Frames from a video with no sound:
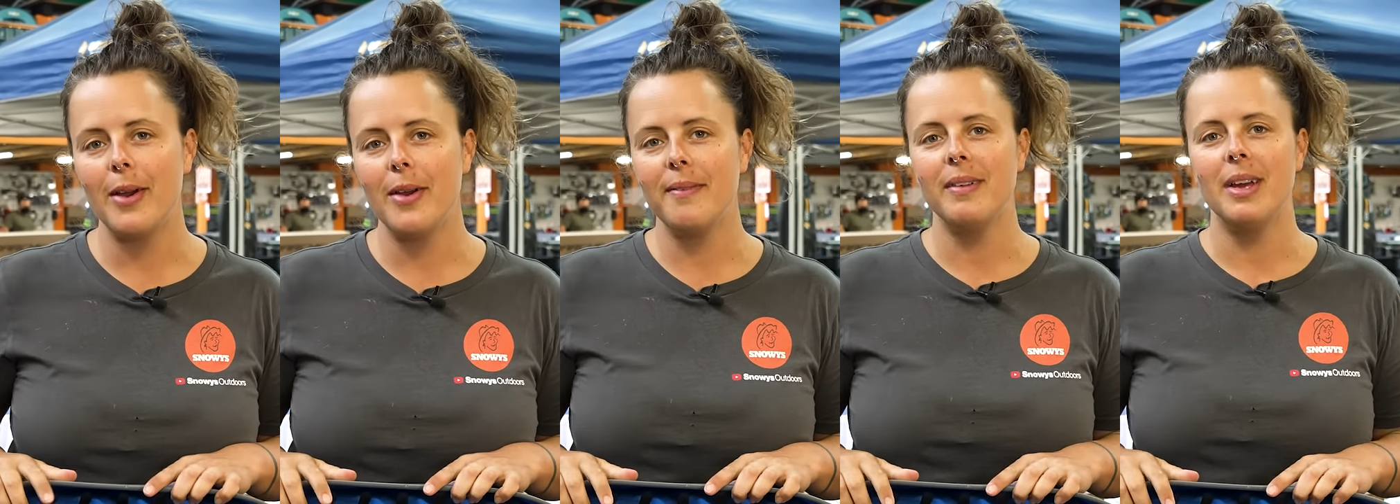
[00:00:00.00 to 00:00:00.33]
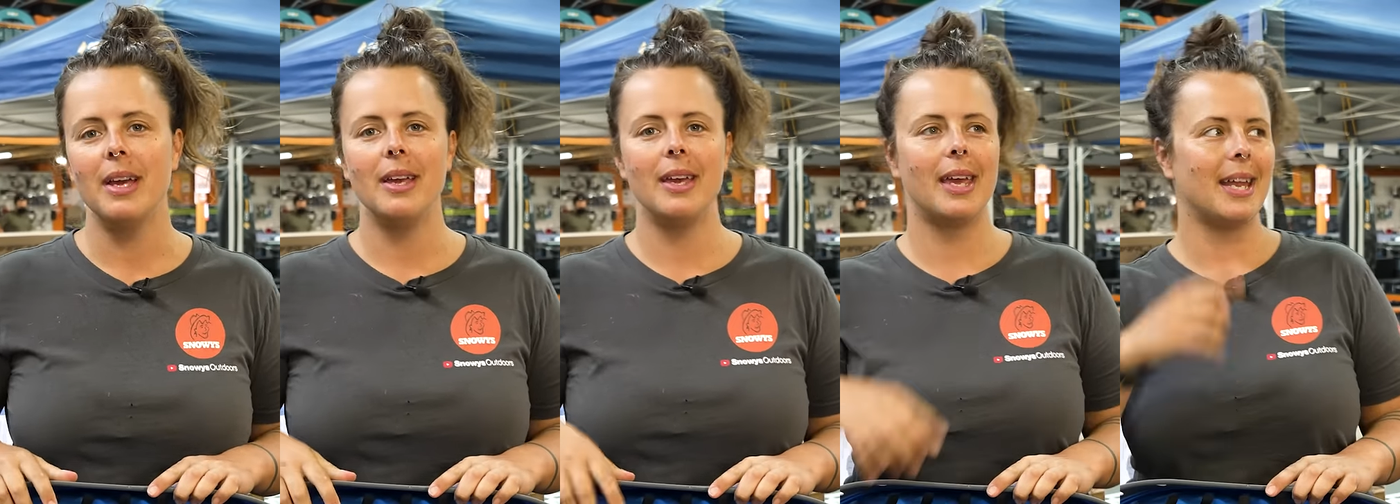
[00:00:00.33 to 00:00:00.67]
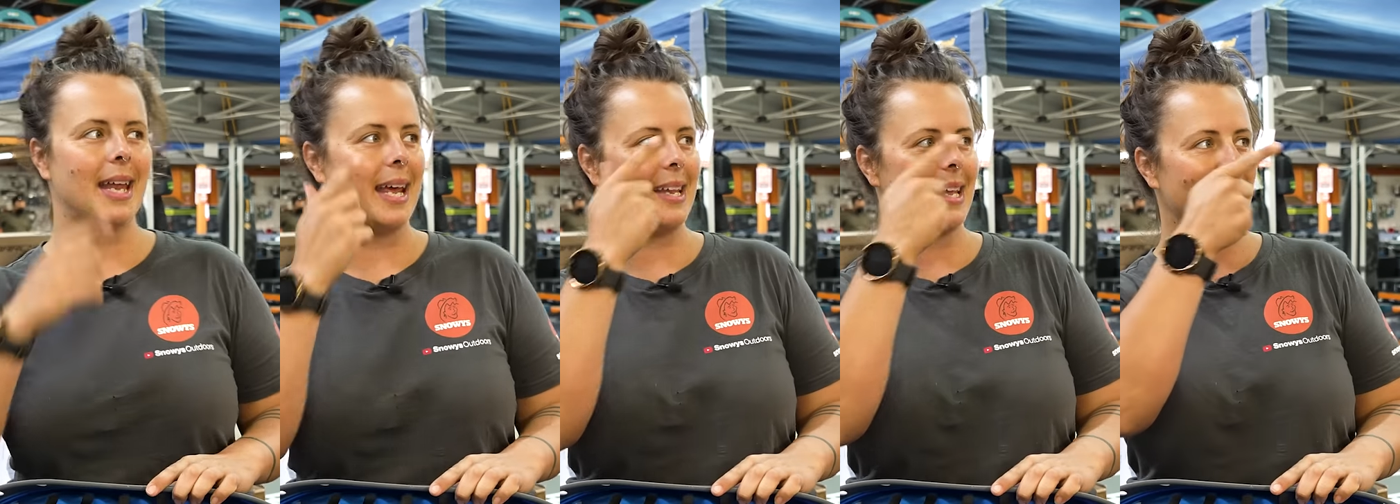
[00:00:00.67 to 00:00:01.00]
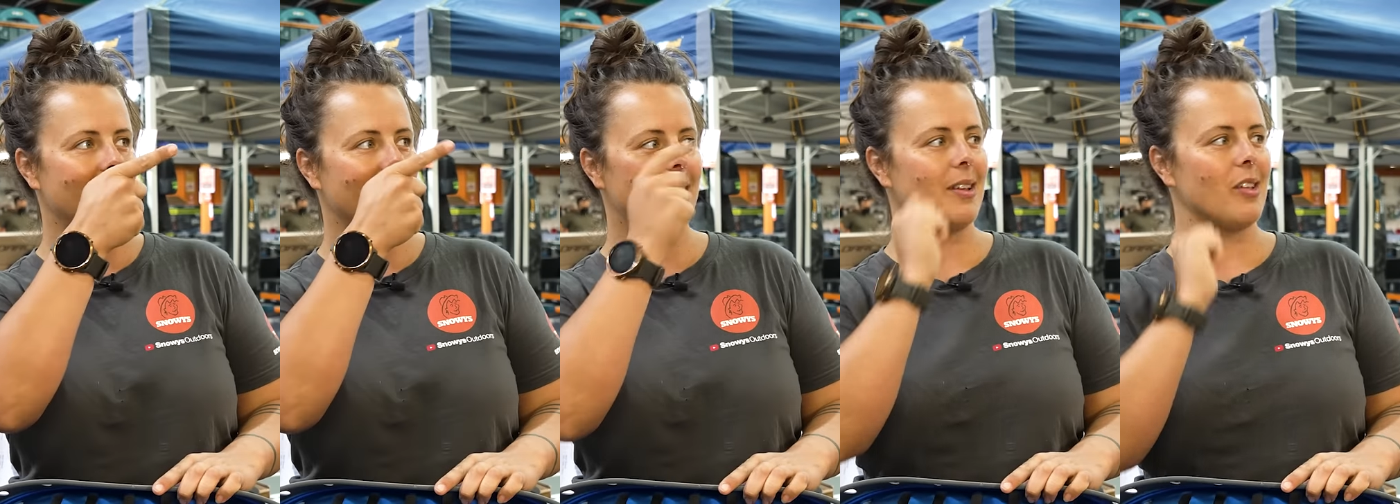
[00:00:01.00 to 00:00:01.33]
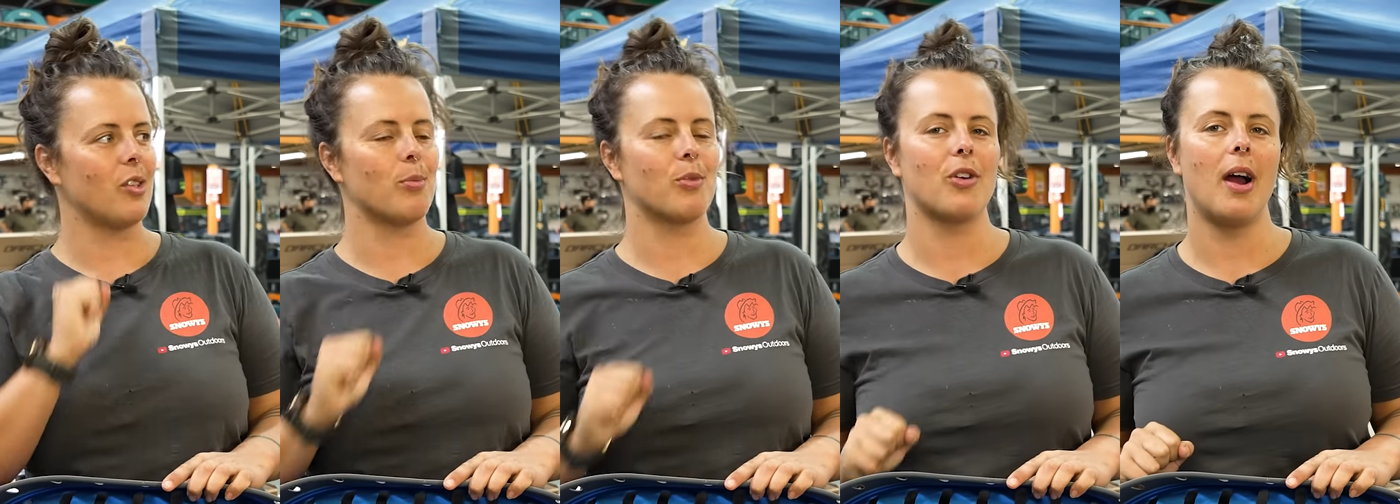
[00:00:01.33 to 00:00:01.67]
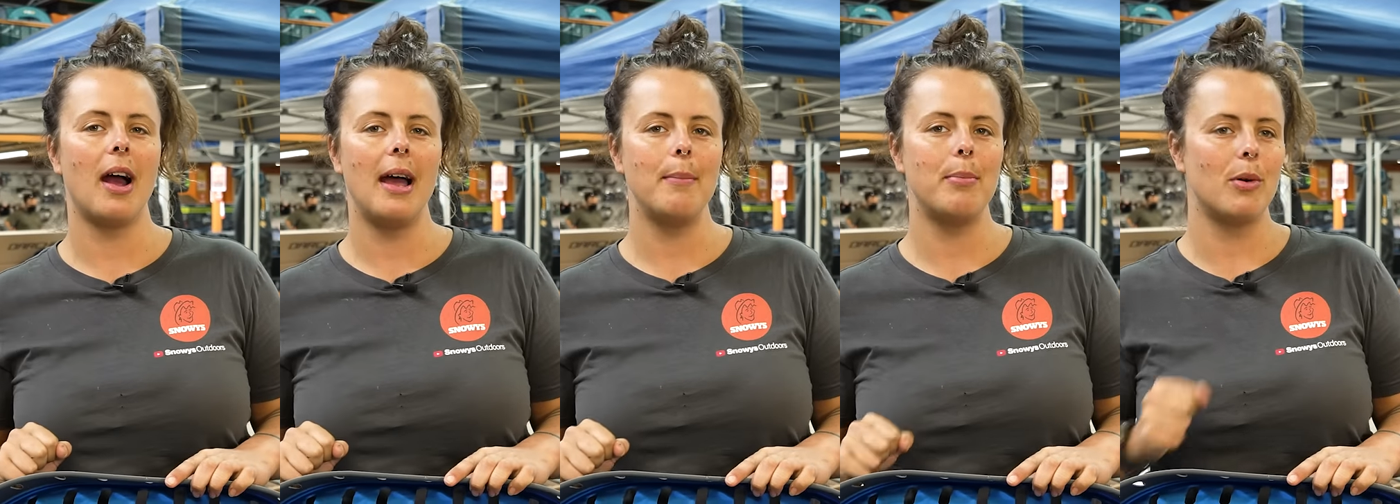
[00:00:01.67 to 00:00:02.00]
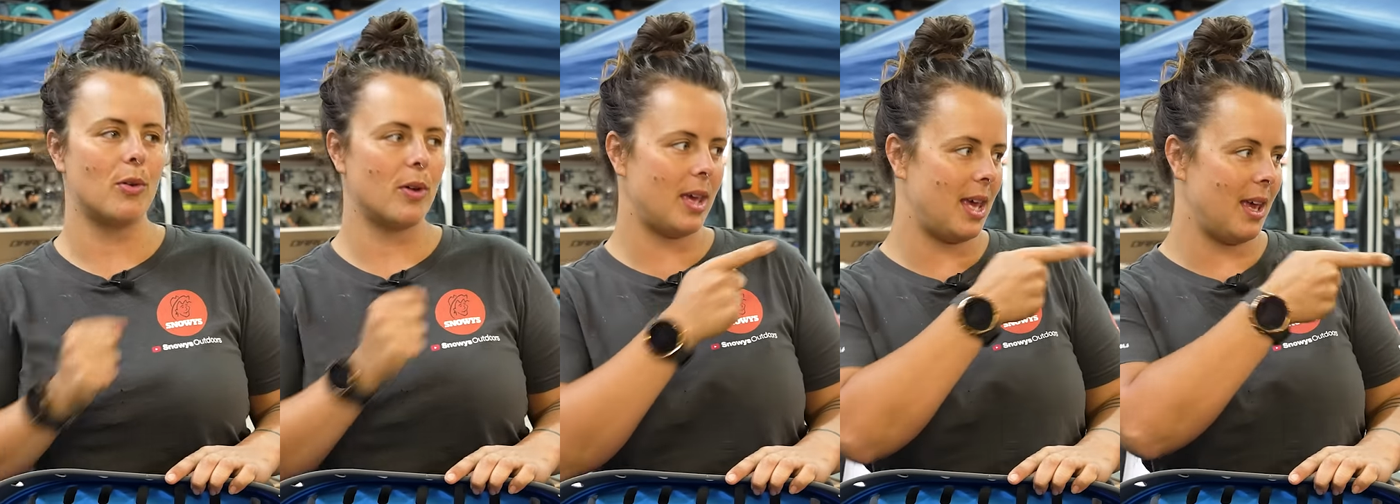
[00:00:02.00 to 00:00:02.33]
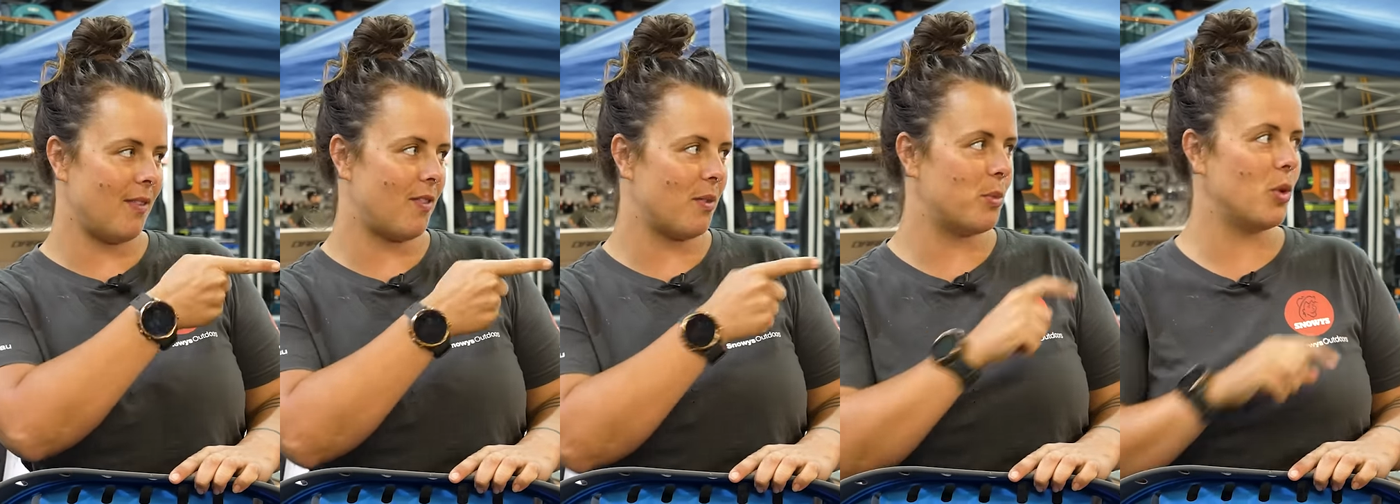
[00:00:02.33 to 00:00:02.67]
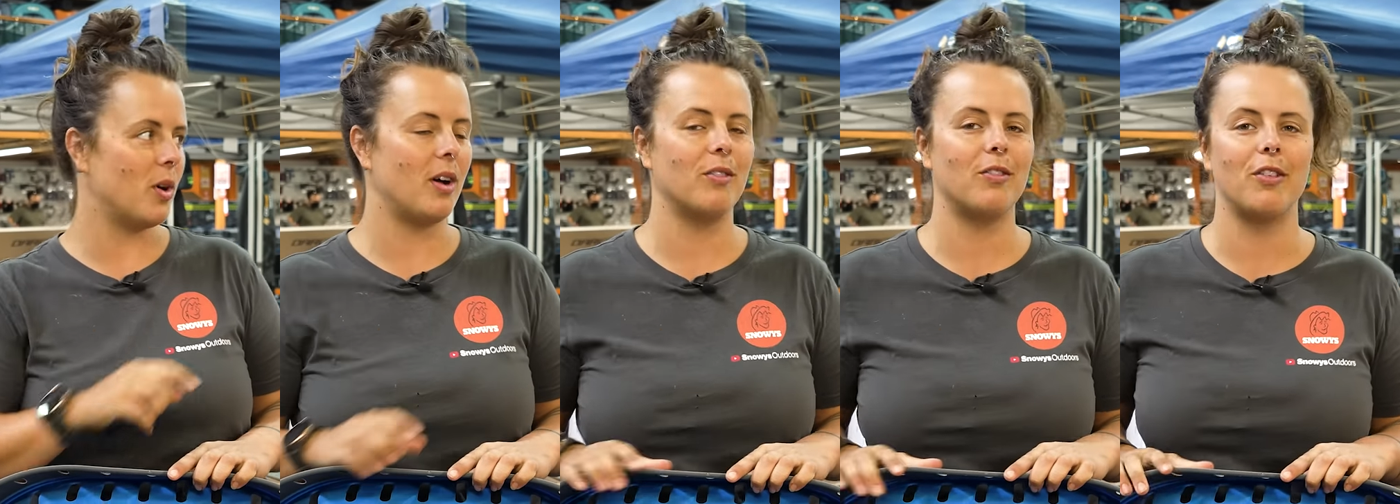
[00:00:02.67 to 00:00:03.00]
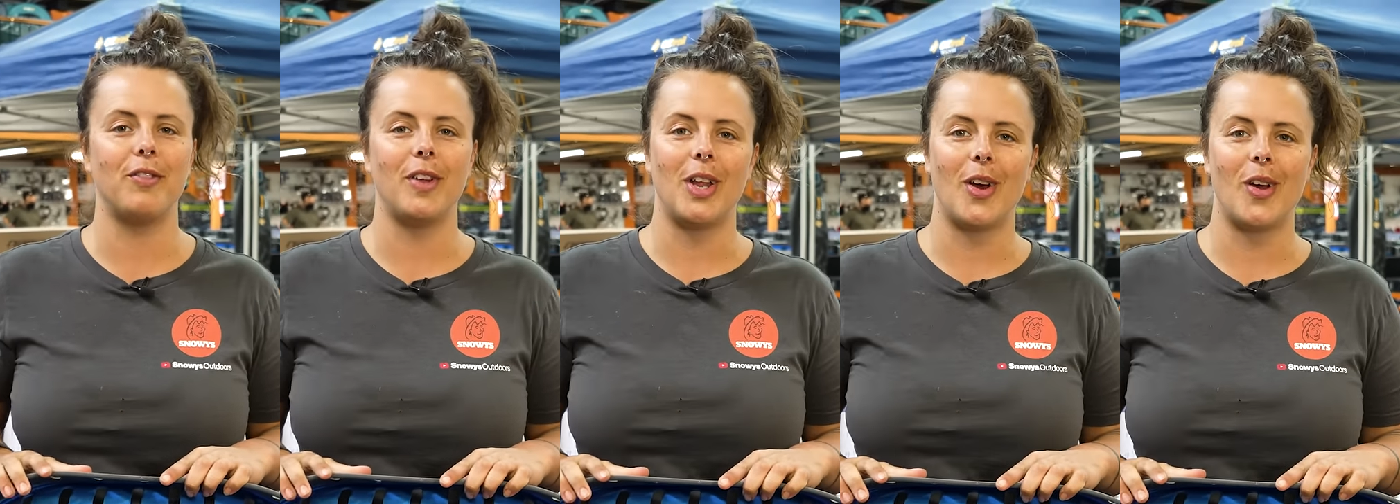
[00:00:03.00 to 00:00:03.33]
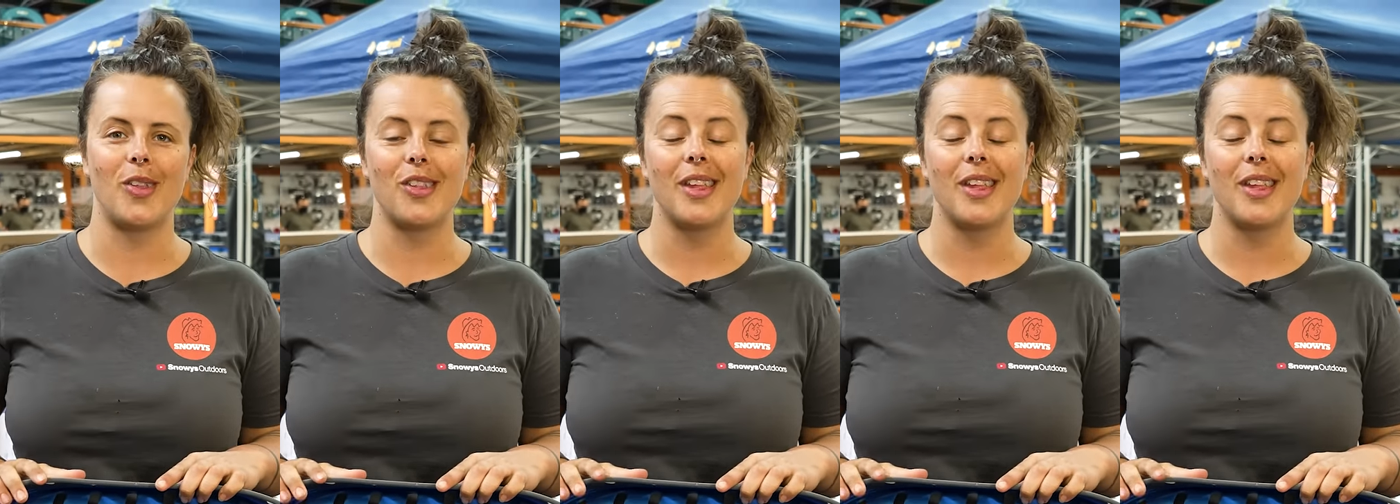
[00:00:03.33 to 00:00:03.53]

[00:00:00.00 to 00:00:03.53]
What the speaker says: You can head here to subscribe or here for more helpful videos.